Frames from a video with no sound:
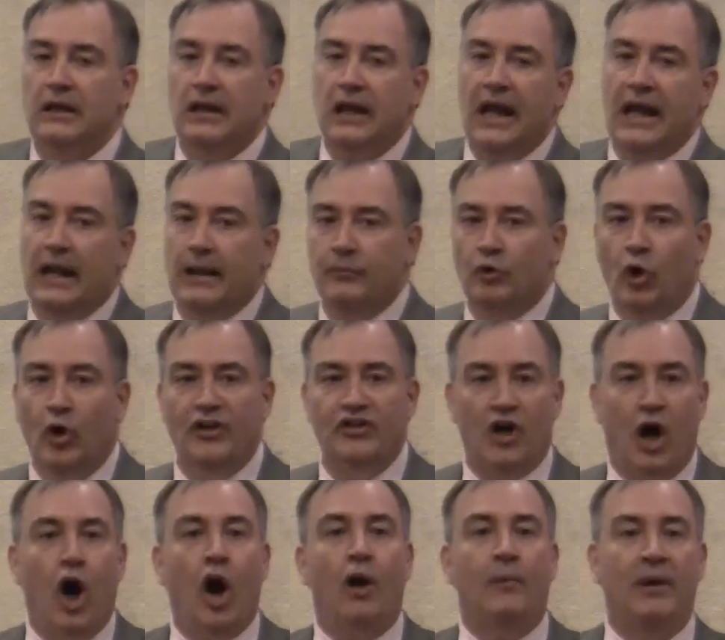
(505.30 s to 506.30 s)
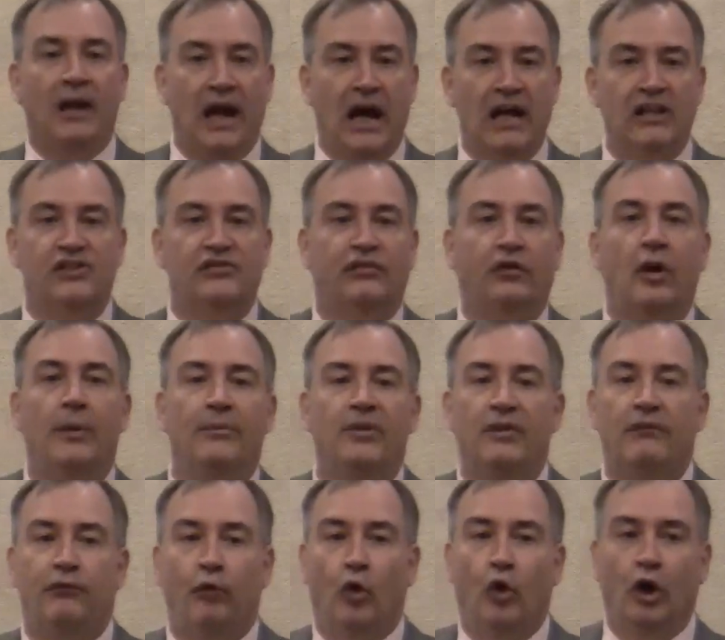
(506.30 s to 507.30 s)
and I'm going to harmonize from the
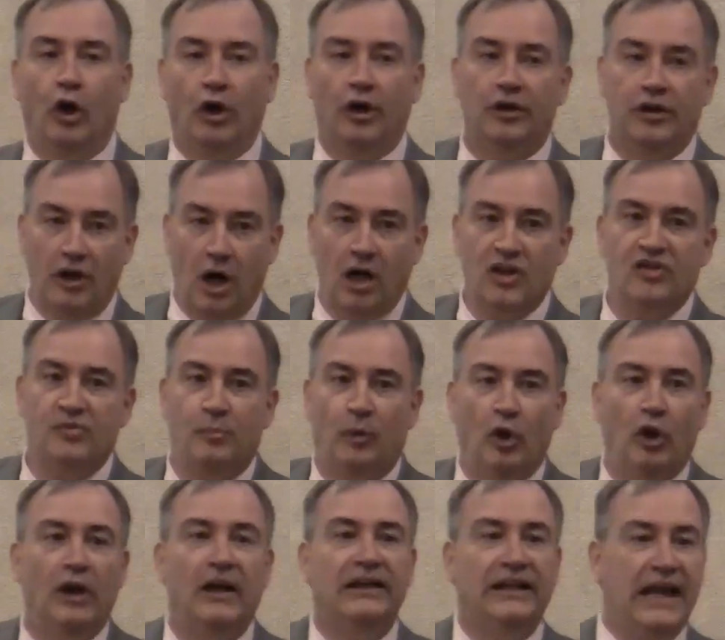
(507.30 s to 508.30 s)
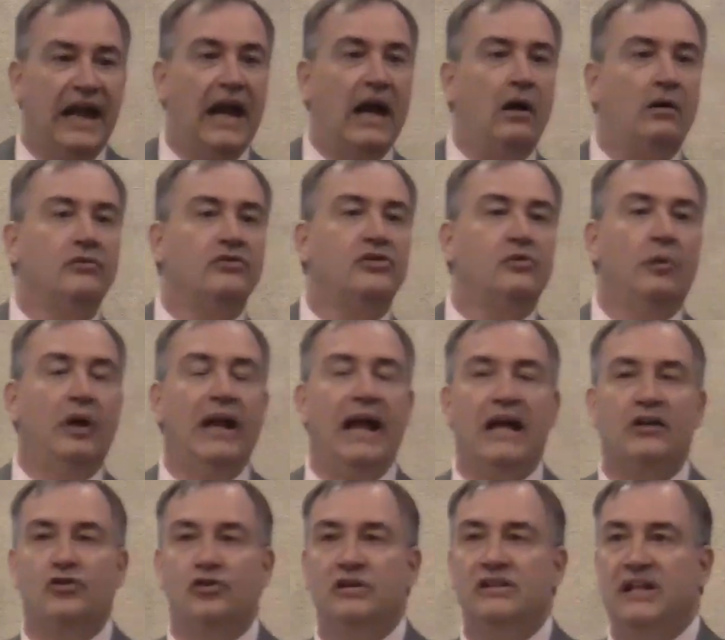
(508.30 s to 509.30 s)
four gospel accounts what
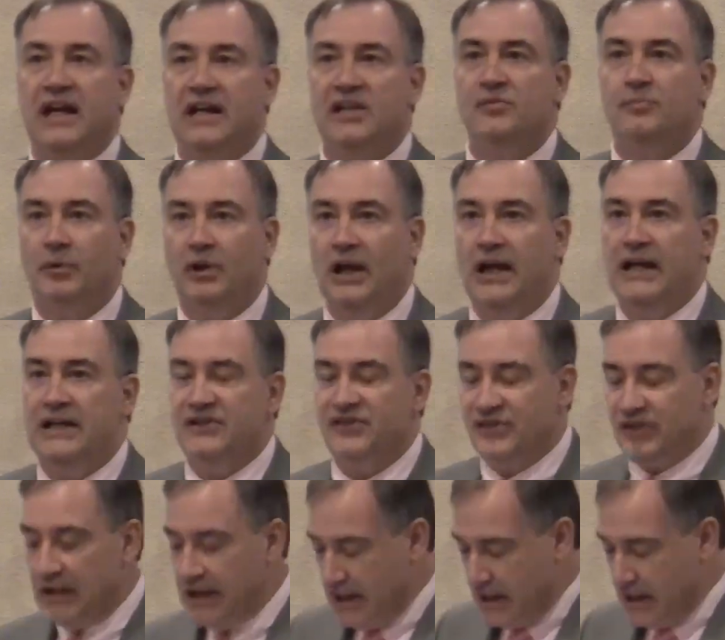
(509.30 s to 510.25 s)
actually takes place